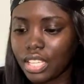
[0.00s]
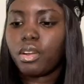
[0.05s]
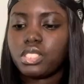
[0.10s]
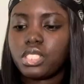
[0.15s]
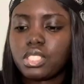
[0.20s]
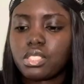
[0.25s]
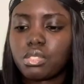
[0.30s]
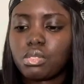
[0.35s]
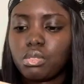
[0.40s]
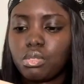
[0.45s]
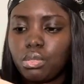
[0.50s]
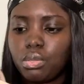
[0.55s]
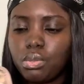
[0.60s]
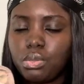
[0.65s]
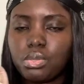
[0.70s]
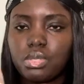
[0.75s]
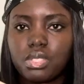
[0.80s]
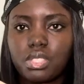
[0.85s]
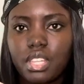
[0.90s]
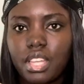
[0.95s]
I'll just
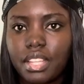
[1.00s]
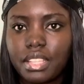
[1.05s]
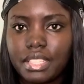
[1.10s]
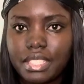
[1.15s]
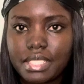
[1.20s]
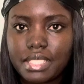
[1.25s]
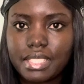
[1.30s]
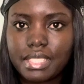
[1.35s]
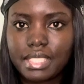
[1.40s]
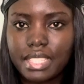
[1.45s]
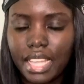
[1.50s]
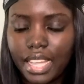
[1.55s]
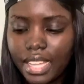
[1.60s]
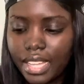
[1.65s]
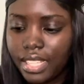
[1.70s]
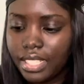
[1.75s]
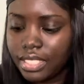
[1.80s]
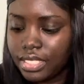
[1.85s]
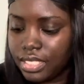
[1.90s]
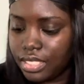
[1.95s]
use this
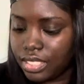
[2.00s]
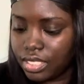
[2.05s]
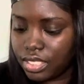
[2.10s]
side,